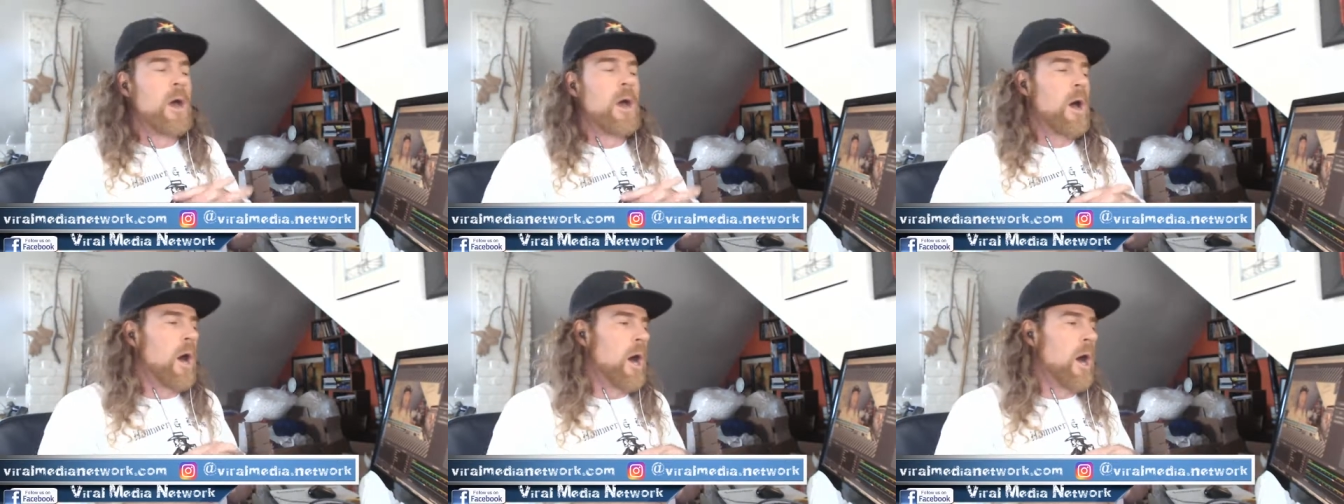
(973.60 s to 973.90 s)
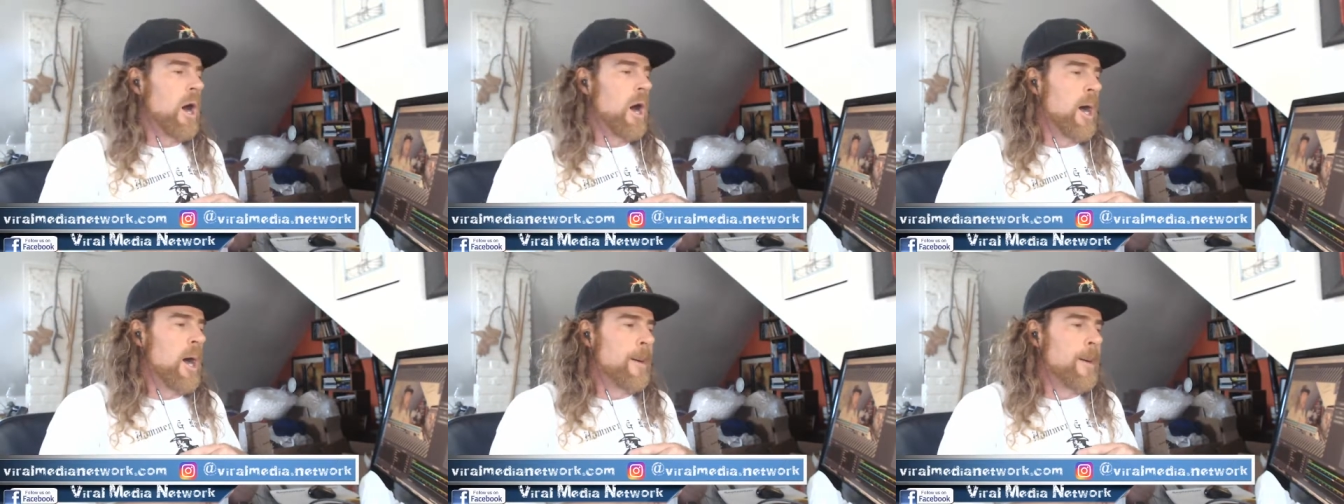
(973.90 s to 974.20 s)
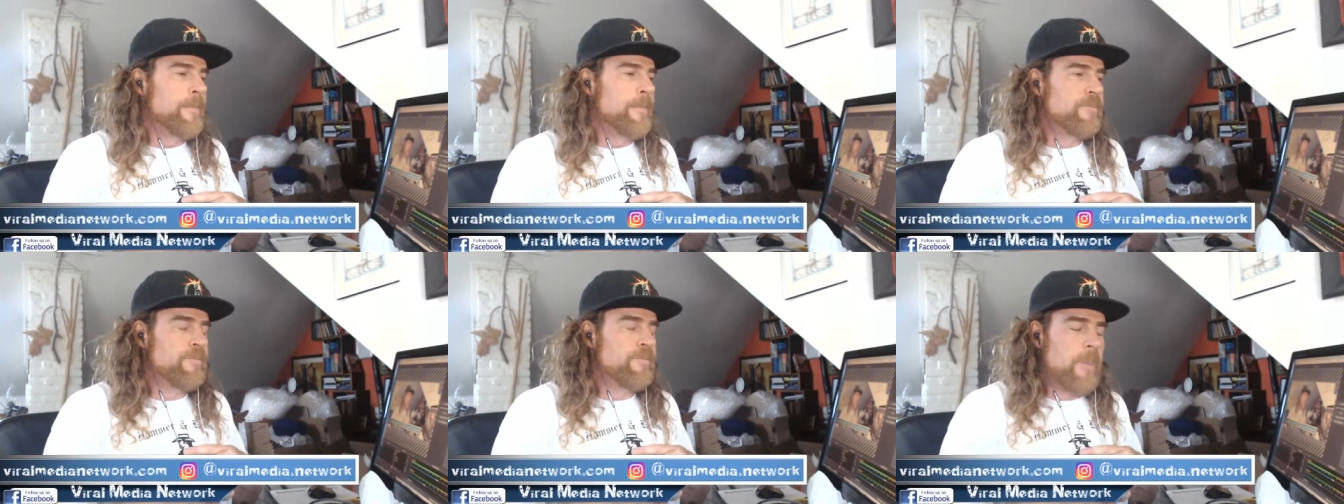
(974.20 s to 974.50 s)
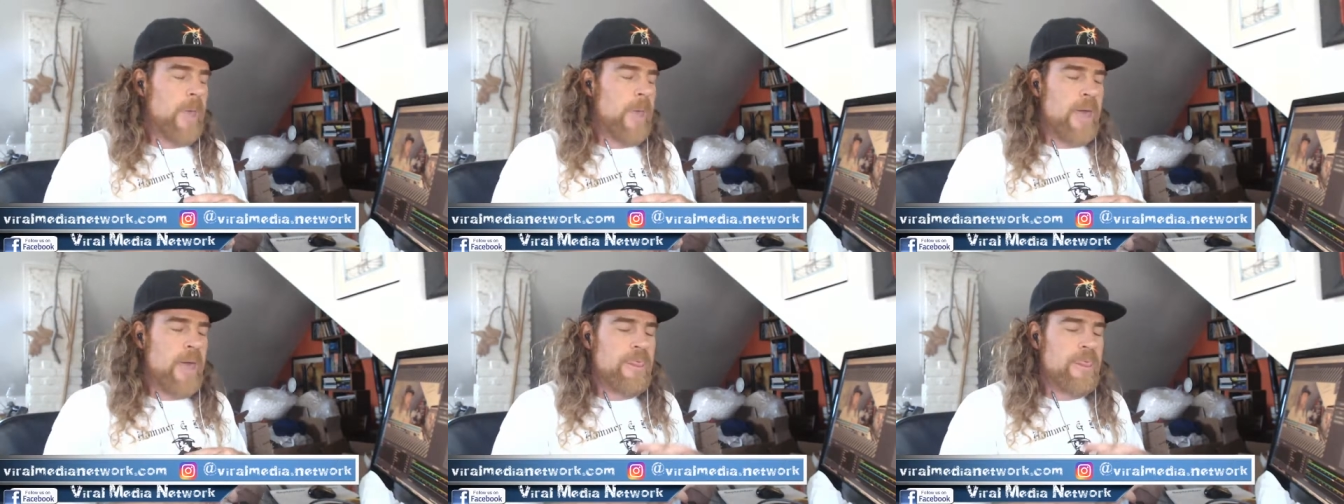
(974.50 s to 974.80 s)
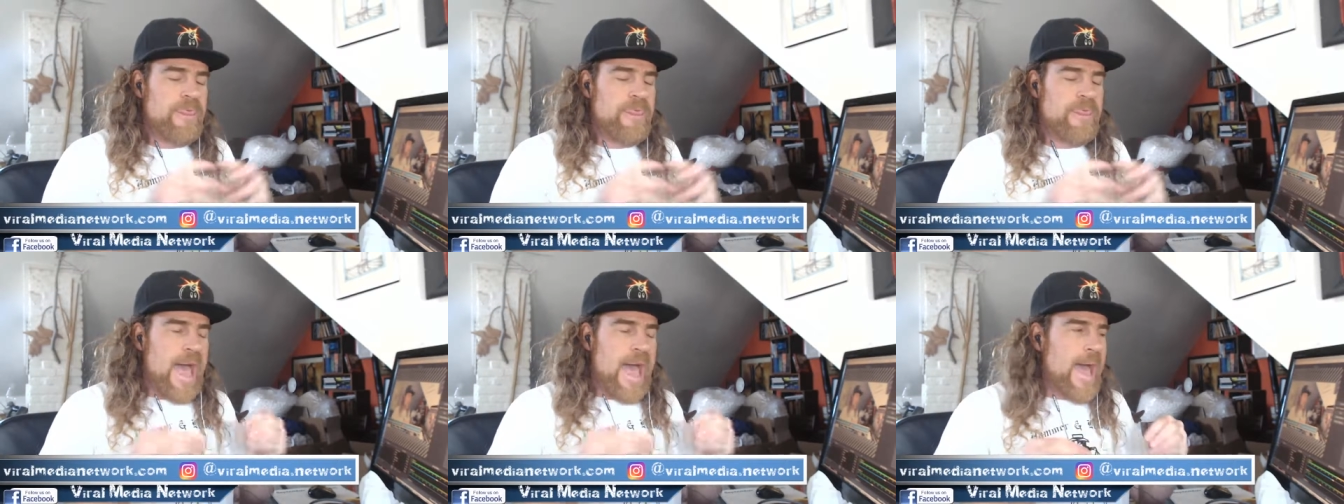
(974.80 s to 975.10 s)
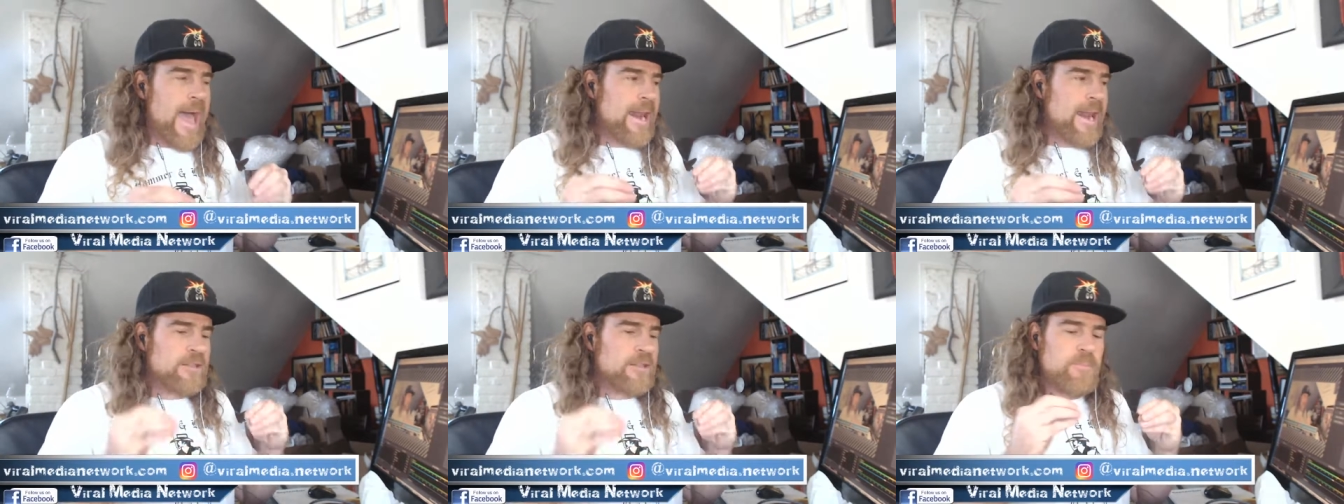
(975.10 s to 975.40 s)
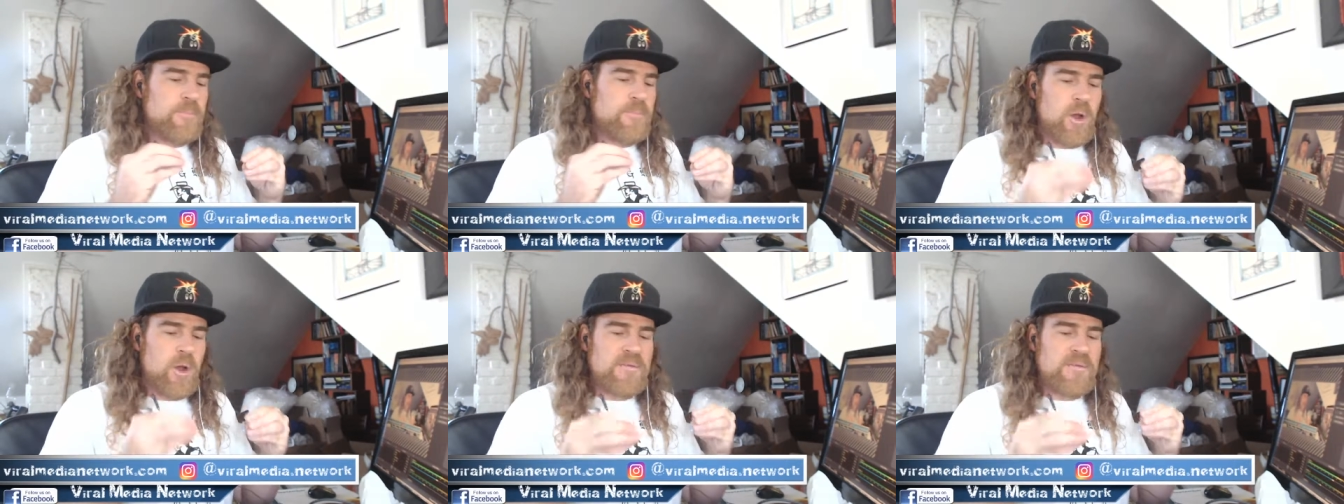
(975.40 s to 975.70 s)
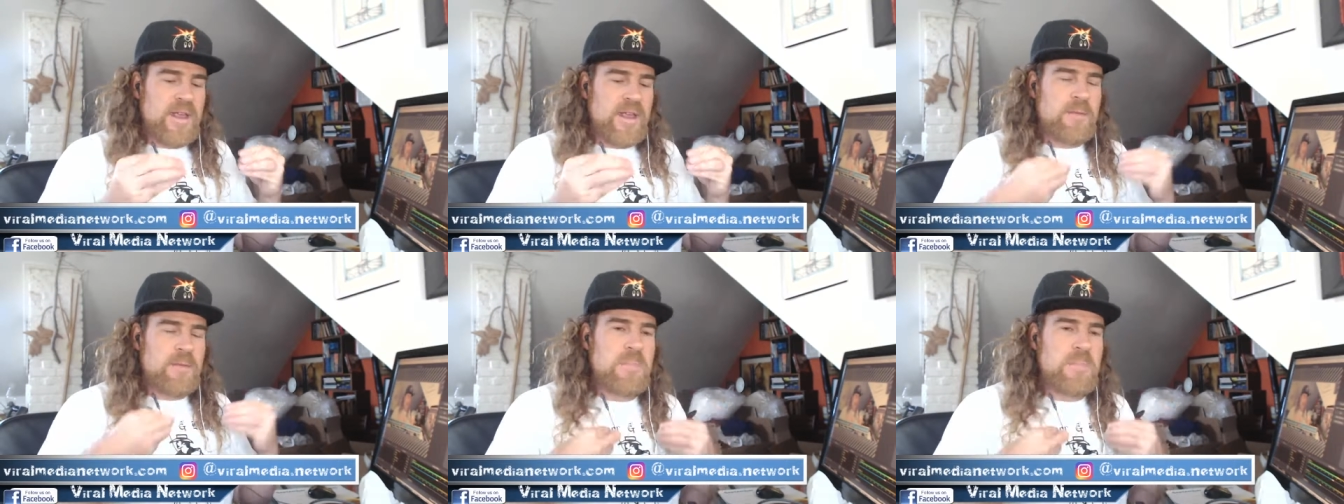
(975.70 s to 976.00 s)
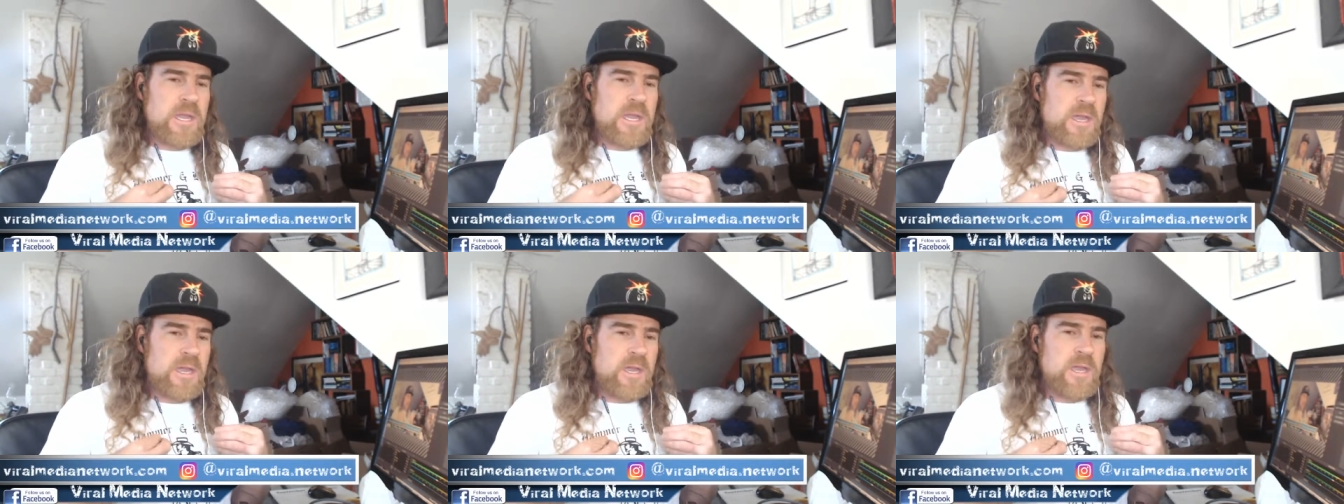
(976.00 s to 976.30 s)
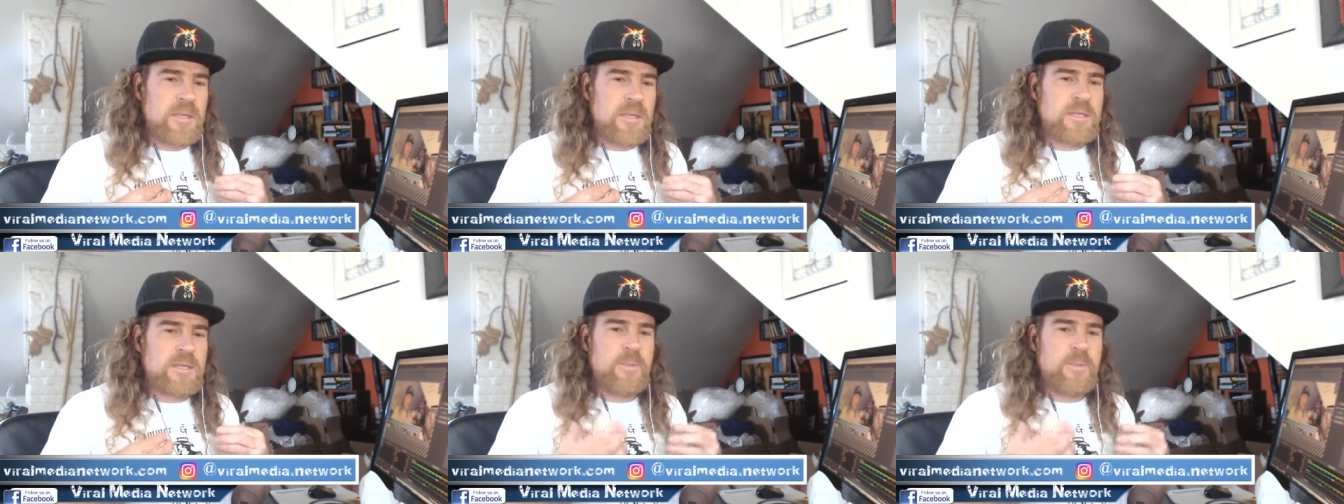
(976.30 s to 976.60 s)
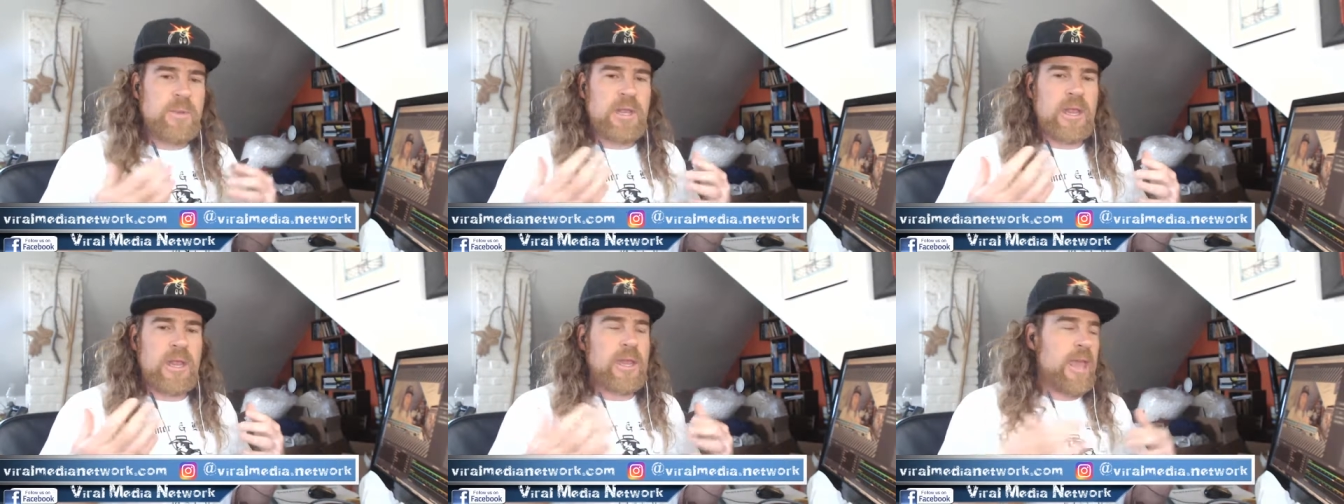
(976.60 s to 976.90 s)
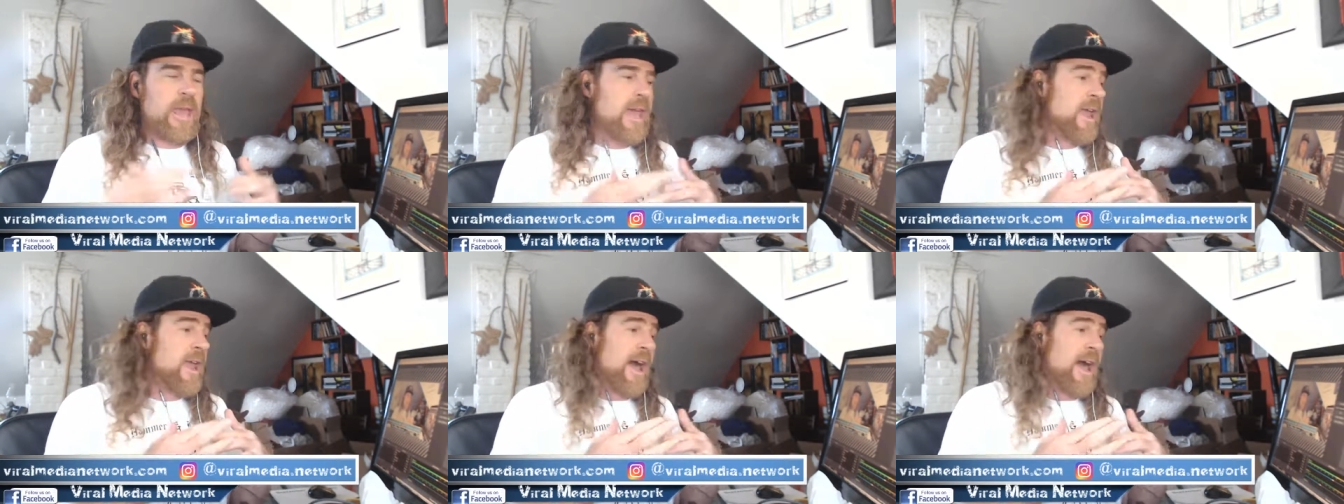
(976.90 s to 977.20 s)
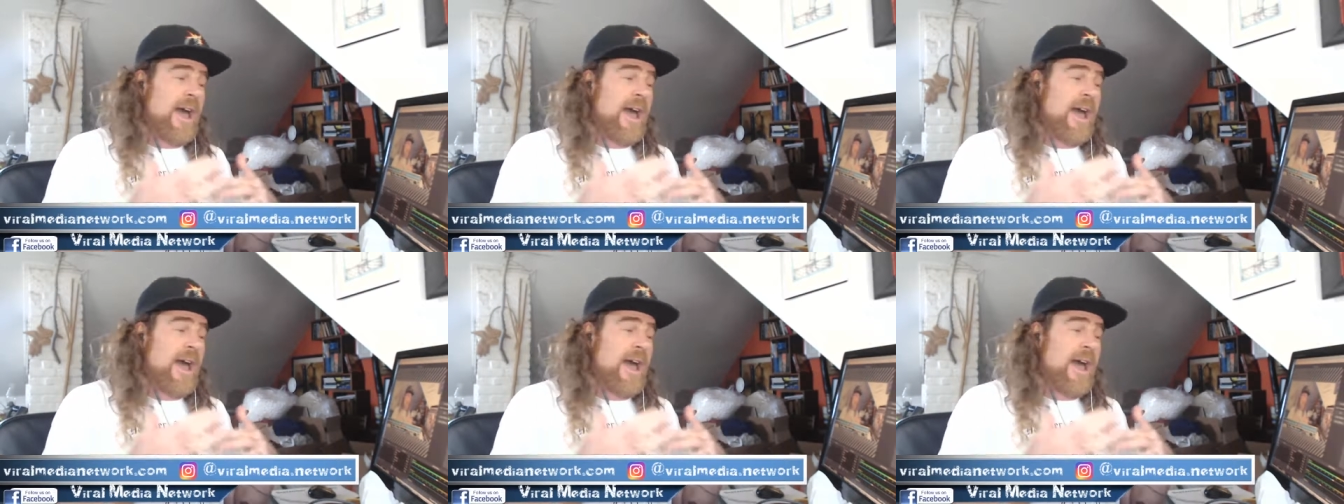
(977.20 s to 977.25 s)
Um, And that has motivated me to be like, hey,